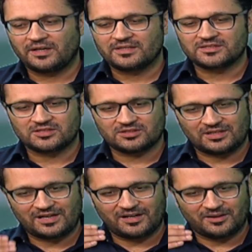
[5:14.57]
where
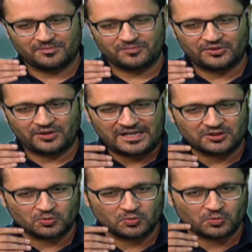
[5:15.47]
does the
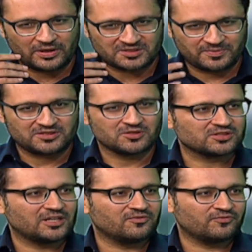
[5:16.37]
right to
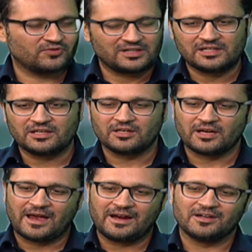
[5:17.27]
express yourself freely